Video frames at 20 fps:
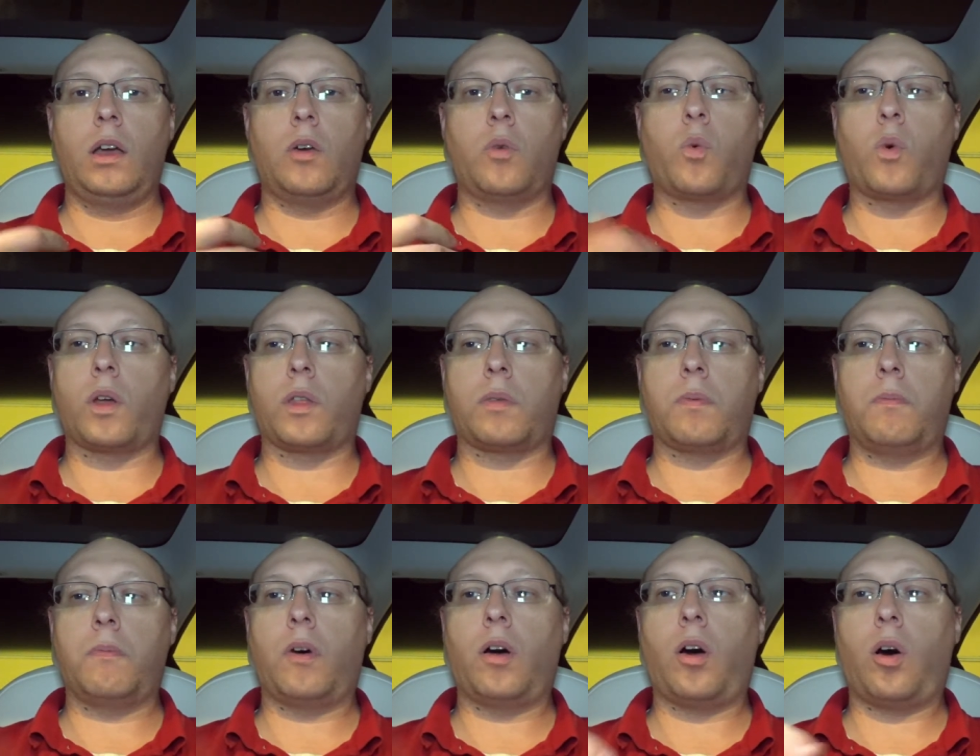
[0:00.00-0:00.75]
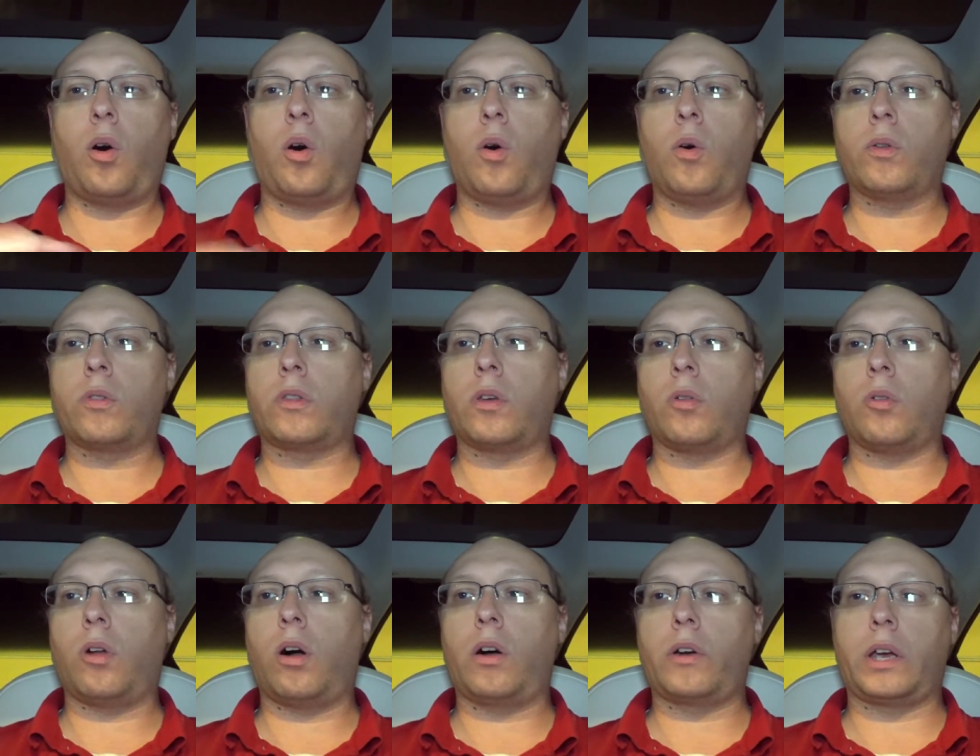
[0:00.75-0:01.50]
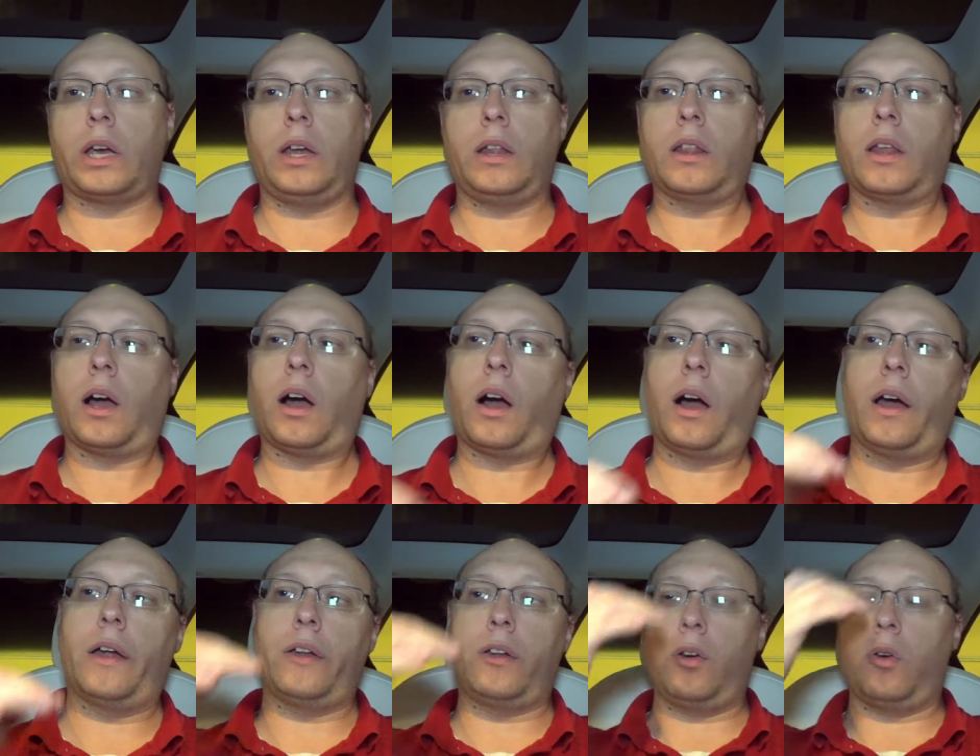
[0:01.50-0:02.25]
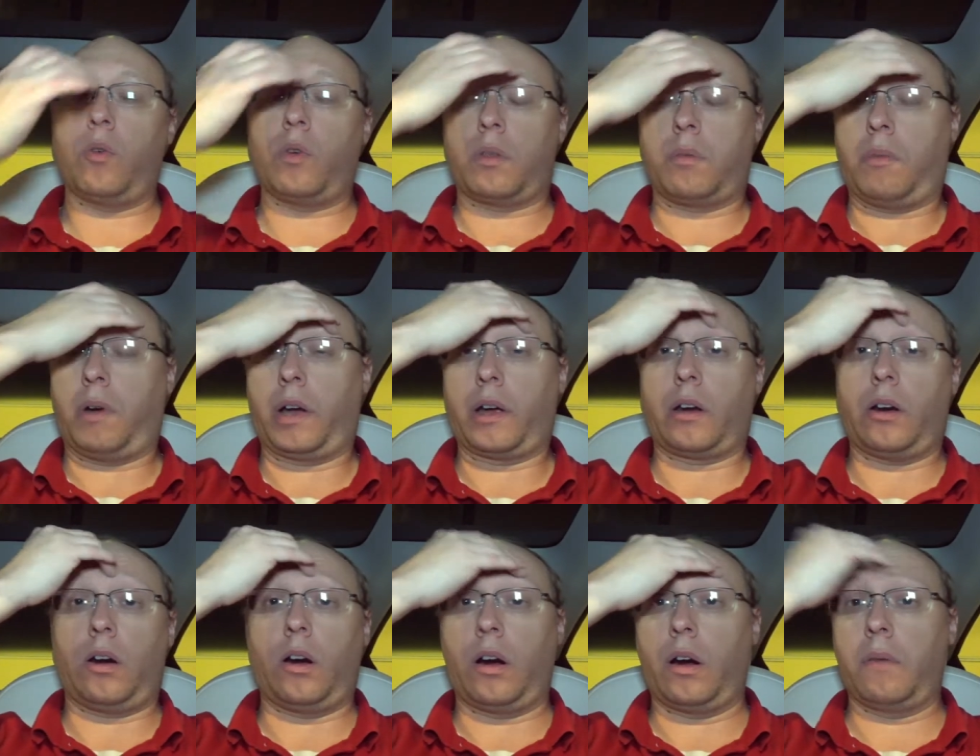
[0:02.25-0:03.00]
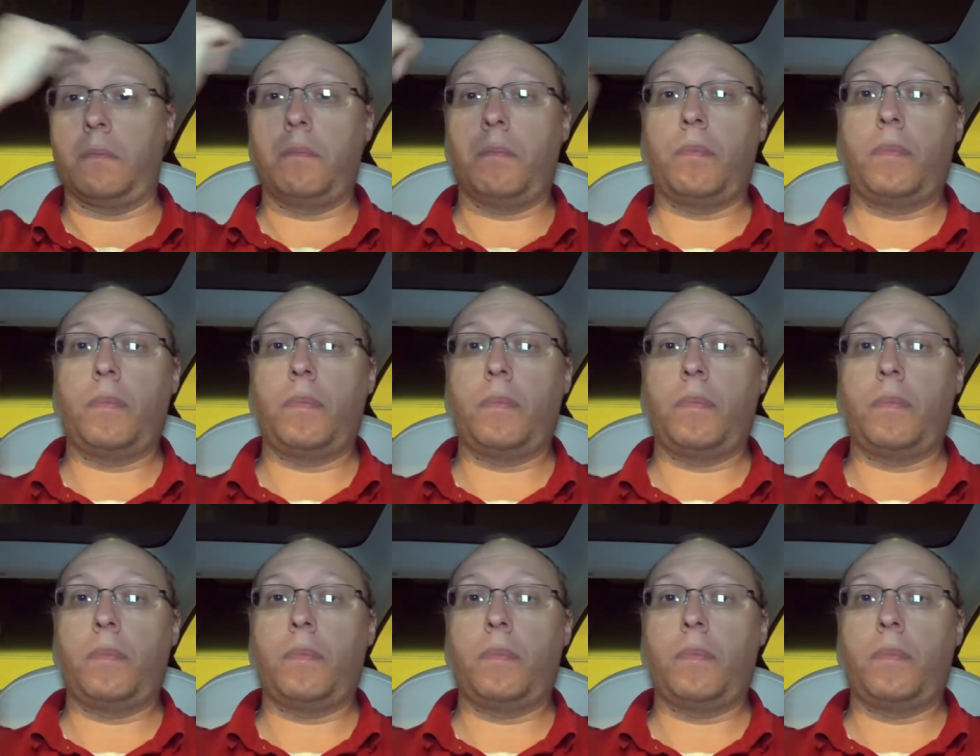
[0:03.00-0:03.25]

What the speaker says: with all the logging that I do with my car,